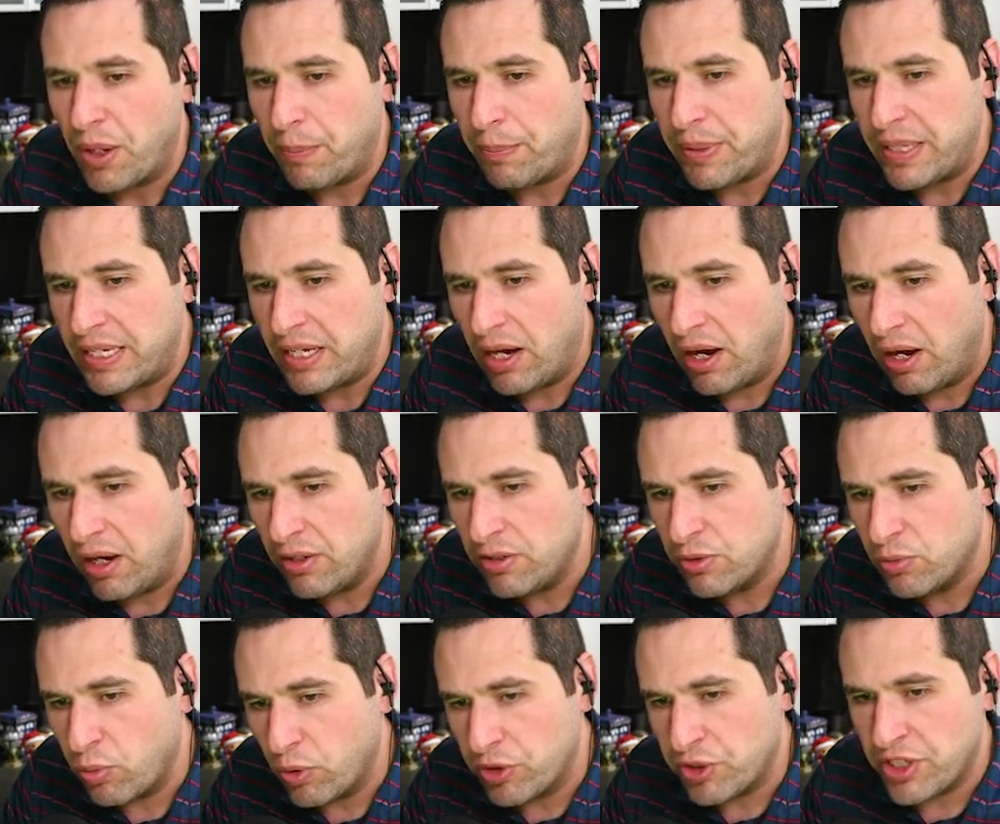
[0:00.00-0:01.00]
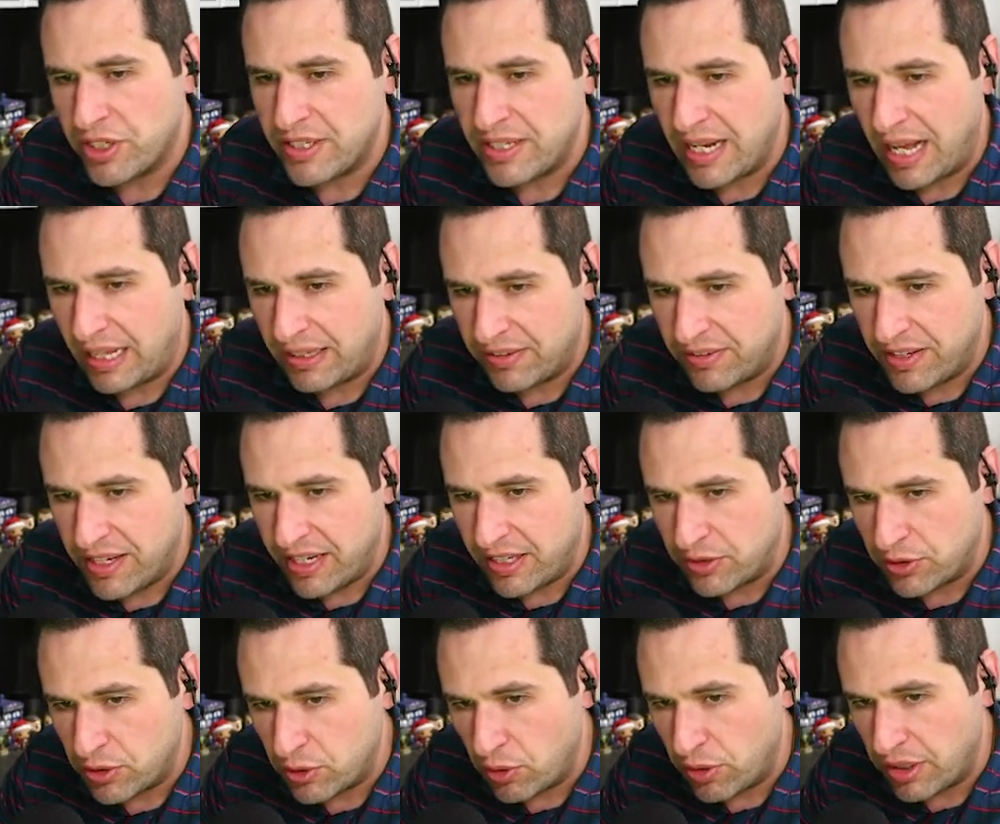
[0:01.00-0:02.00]
because we're just not seeing
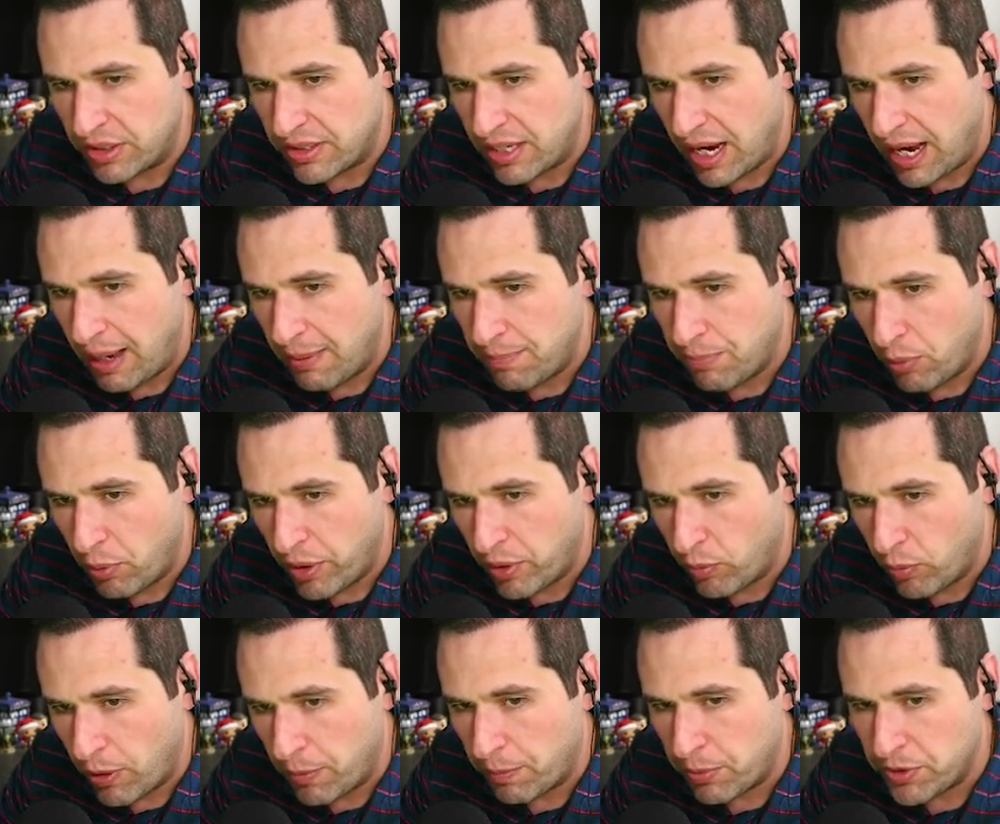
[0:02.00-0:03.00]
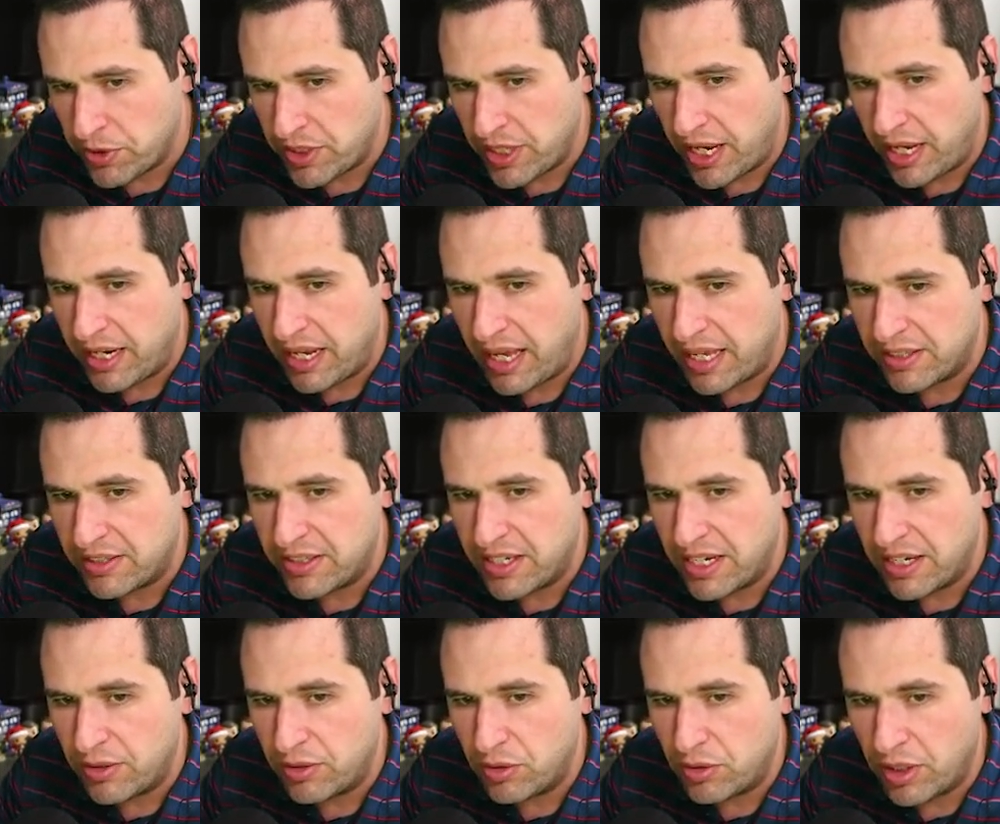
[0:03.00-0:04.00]
it. So the top 0.1% has
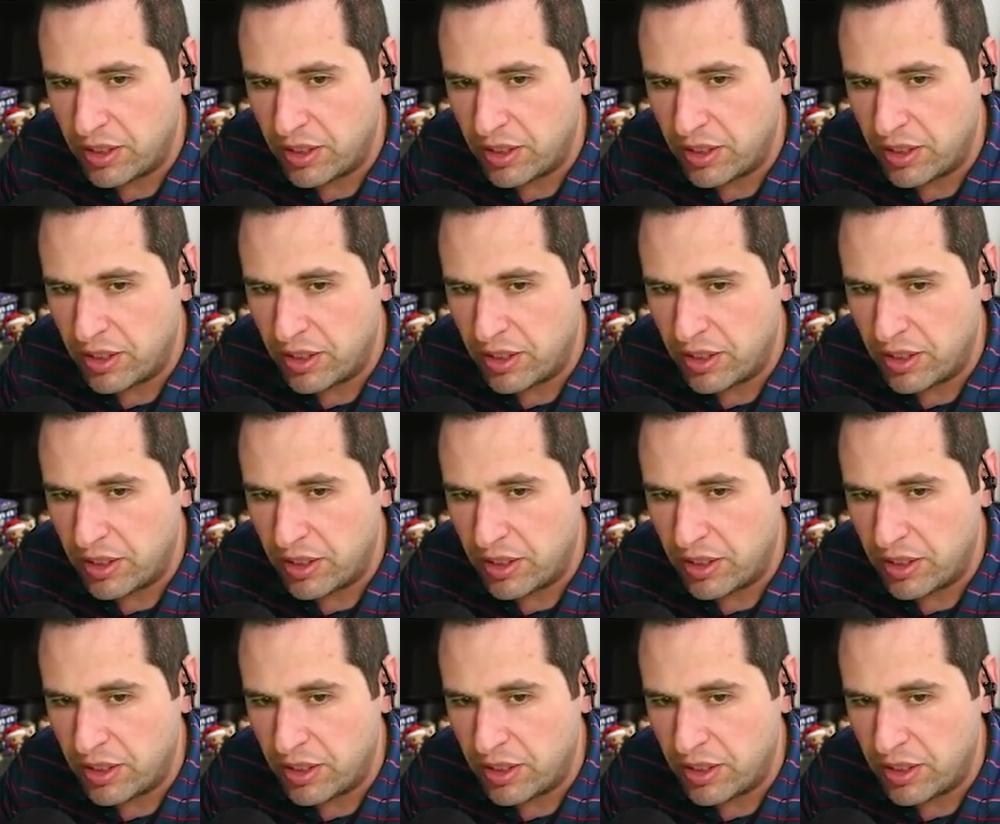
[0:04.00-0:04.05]
seen